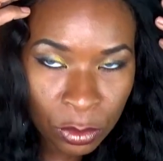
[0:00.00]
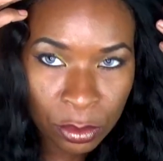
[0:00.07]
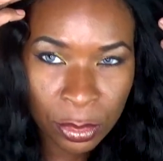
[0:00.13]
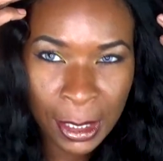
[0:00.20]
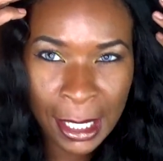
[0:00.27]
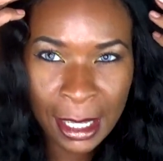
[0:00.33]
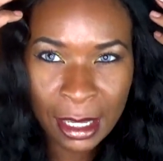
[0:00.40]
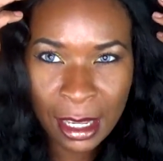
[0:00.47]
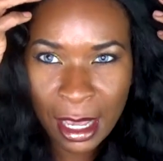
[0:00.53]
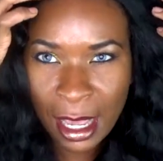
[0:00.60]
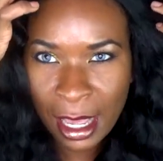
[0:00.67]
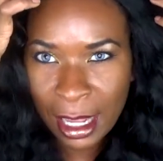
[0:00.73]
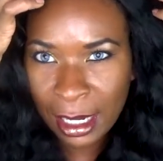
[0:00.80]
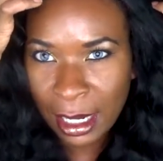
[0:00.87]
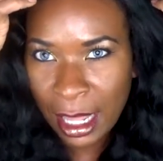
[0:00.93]
black
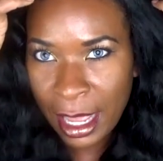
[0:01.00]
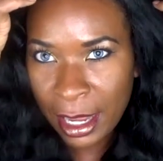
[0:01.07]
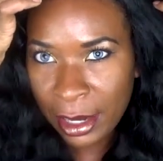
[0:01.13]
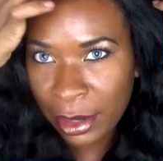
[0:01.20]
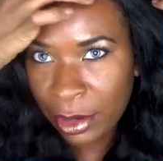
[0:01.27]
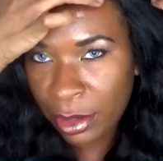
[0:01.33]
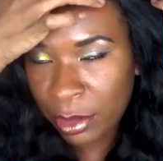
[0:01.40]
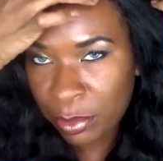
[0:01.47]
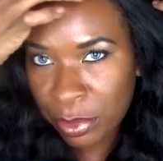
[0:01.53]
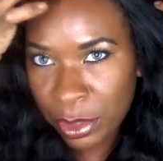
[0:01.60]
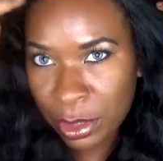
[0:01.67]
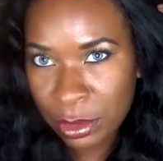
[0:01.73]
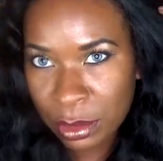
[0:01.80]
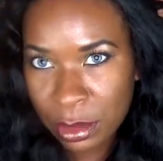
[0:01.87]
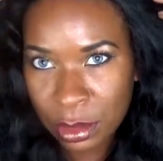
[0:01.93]
eyeliner
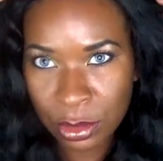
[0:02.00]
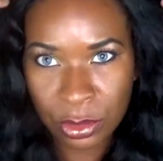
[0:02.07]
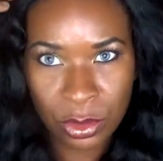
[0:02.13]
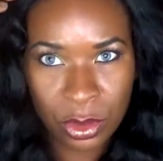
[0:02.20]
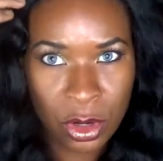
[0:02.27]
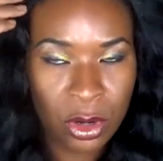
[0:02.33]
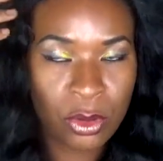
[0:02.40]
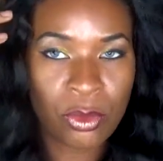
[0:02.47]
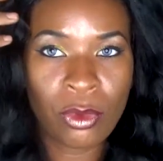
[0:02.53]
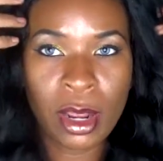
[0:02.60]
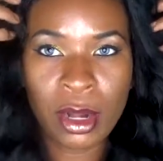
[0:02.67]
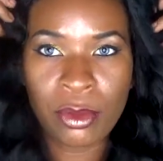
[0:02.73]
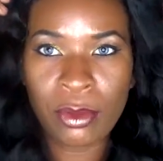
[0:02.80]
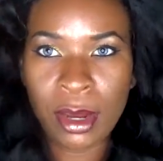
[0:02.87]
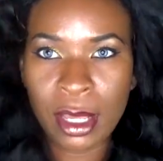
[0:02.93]
pencil
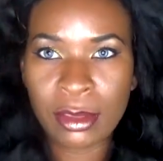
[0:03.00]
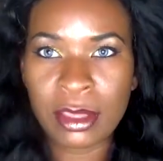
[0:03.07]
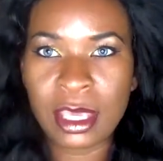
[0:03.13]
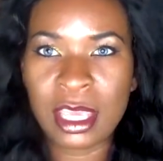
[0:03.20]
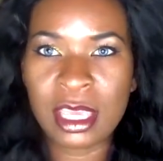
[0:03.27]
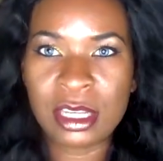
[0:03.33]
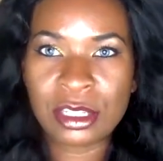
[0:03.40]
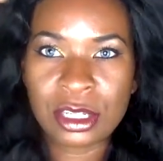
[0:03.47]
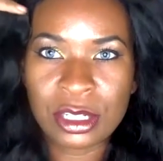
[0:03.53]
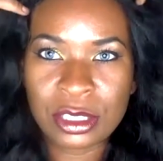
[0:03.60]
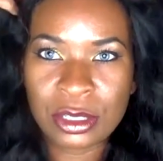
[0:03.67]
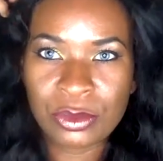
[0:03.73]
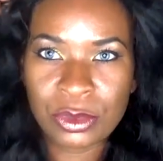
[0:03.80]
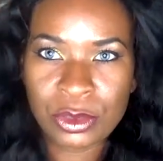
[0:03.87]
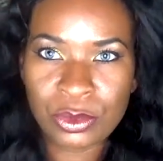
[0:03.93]
right around the edge because
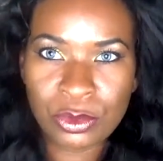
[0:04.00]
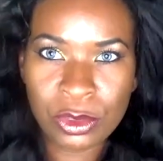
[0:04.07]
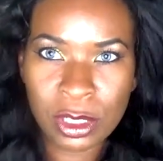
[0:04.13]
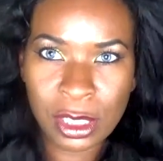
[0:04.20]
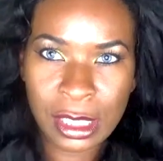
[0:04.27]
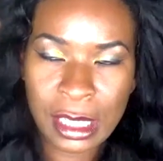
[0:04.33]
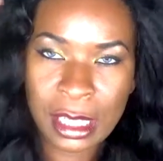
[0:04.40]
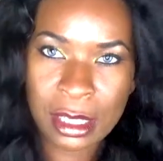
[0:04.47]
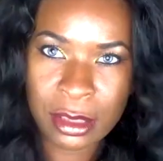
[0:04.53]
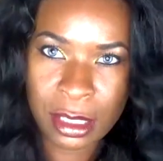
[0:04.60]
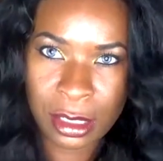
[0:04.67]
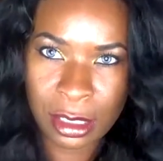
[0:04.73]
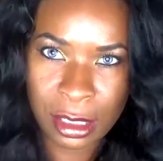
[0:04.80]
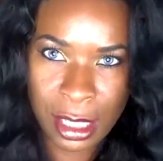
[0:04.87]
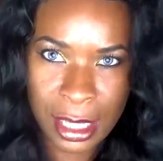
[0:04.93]
it was really,
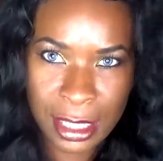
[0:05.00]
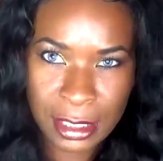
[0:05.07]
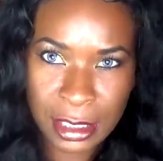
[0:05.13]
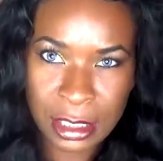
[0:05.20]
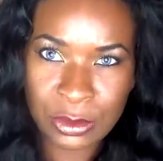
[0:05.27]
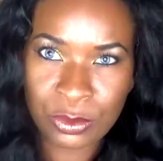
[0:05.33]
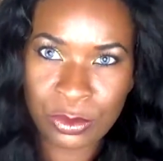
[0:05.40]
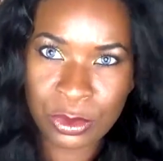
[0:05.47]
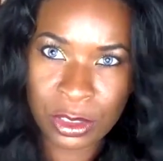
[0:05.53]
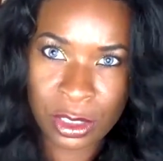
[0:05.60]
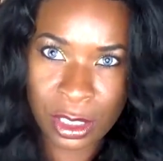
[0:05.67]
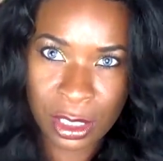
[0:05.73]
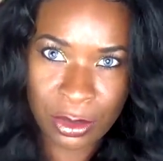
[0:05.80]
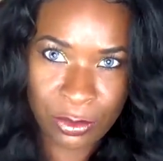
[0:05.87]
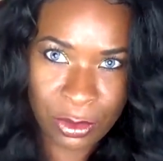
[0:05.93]
the lace is
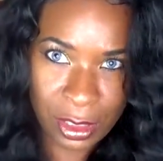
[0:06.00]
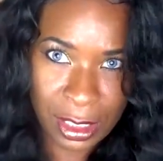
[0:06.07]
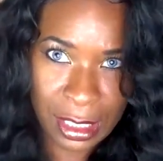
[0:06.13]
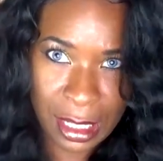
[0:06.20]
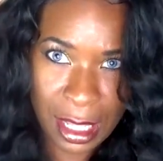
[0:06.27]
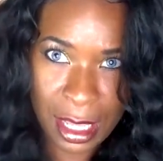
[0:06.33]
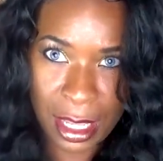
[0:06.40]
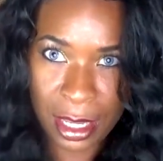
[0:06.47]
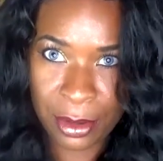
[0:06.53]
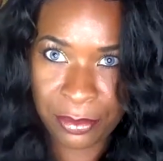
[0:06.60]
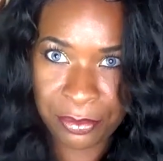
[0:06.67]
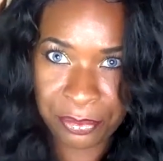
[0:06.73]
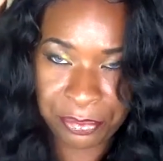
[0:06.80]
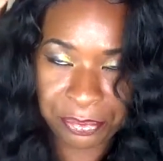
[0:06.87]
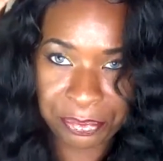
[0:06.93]
really light.
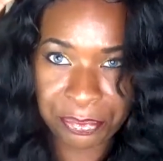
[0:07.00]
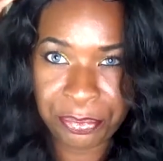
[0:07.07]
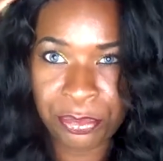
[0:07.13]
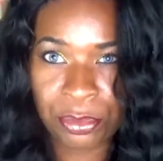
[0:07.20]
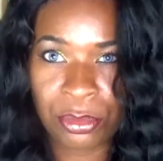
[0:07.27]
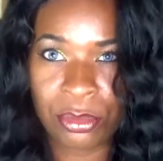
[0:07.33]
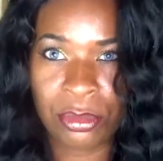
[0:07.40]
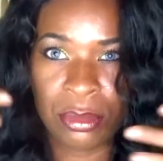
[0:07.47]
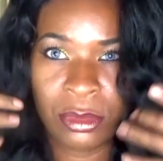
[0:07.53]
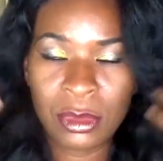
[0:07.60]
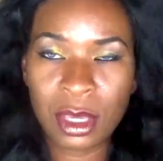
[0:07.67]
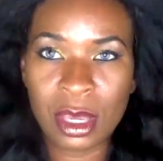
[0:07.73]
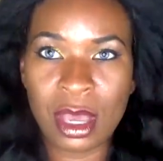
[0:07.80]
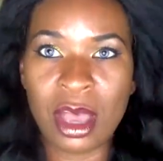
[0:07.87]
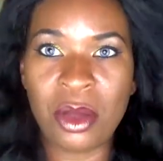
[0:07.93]

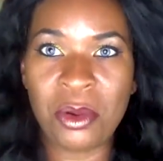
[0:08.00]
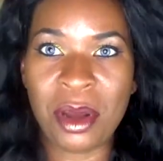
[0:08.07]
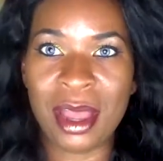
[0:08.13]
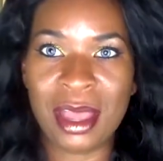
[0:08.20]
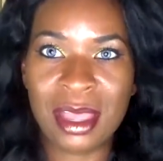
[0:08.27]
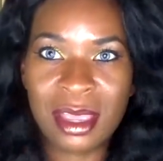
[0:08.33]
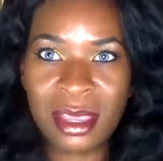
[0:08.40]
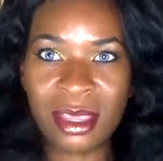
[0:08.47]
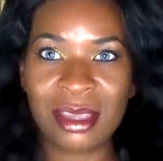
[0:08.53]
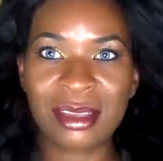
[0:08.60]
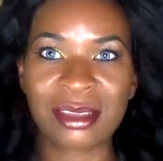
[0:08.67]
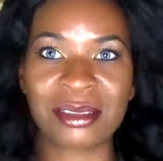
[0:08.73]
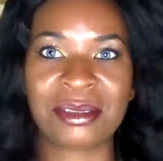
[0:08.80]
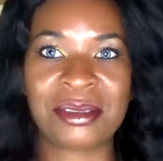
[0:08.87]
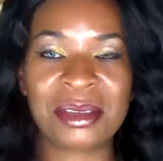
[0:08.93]
Alright,
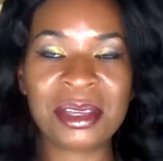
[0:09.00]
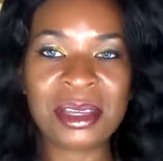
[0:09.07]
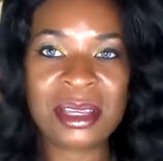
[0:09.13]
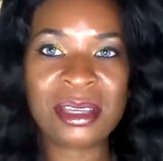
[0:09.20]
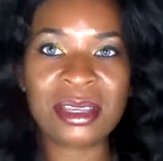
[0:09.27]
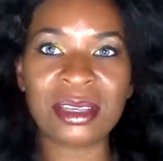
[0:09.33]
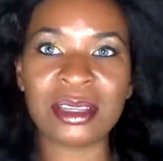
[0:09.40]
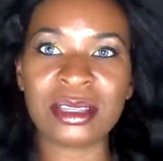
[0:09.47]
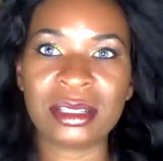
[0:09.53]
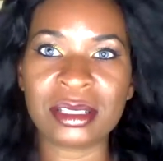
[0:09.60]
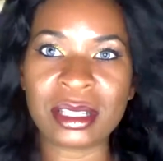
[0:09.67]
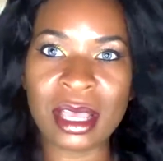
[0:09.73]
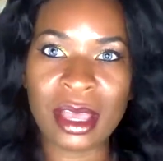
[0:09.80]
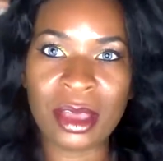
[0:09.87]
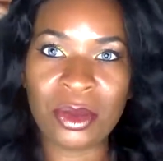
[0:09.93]

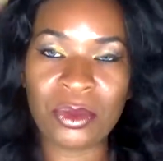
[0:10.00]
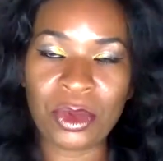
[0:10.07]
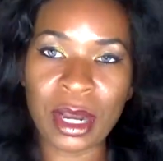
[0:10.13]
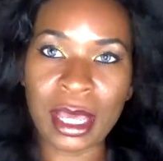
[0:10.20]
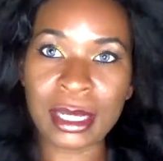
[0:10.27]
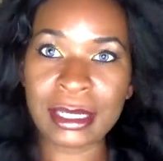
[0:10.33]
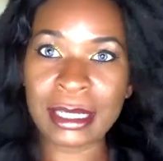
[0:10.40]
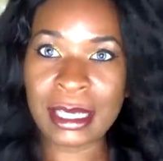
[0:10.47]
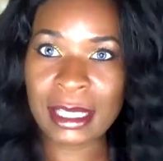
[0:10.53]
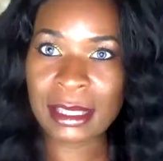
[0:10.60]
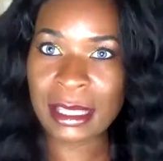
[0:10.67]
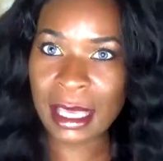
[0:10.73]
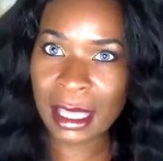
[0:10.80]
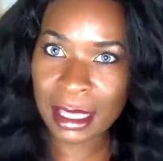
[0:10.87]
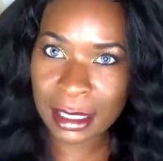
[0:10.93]
so when I did
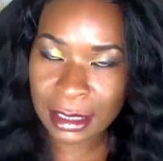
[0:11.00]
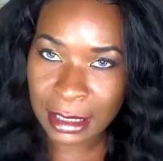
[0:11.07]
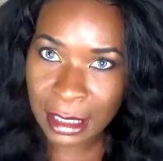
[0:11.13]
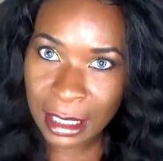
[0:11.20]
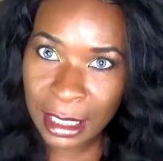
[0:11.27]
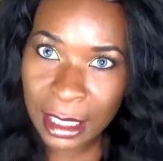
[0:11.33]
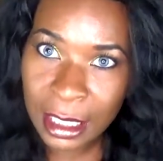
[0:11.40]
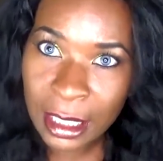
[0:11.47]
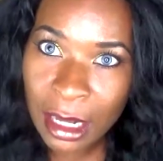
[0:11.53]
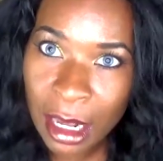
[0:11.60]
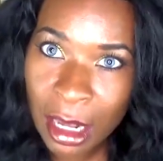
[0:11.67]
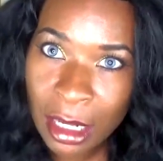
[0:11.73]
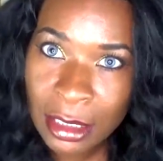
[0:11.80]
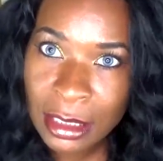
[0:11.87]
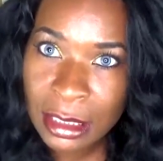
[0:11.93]
that, it did
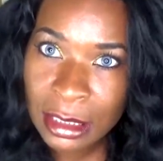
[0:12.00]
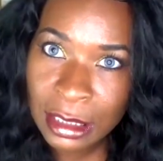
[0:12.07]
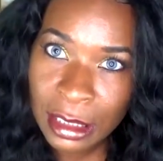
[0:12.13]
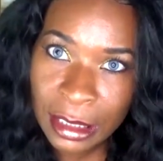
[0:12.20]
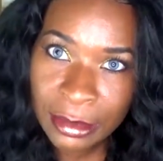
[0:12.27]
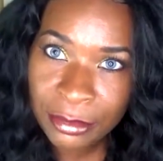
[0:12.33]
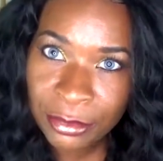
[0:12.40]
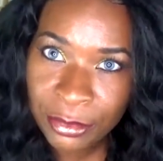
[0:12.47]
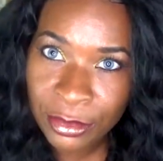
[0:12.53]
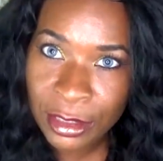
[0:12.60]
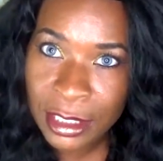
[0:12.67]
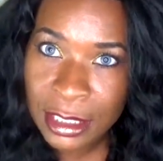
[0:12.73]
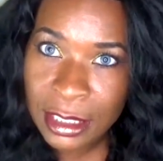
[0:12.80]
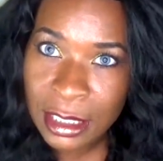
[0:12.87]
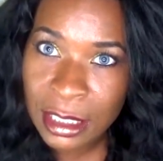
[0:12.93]
cause it to get
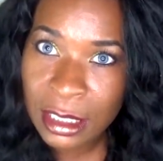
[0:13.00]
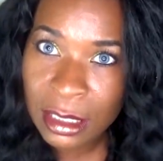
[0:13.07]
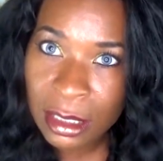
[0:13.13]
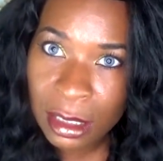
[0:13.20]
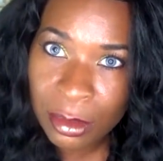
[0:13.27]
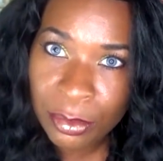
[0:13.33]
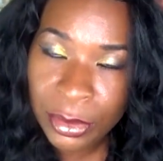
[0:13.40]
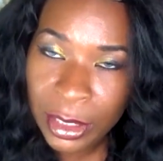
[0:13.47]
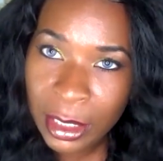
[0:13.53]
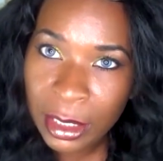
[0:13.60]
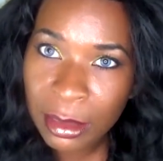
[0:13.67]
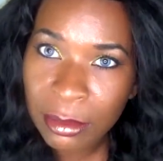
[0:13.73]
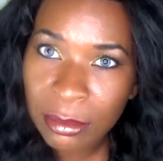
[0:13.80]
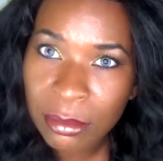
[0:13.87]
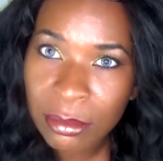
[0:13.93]
frizzy a
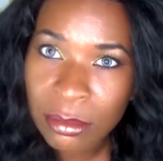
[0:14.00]
bit.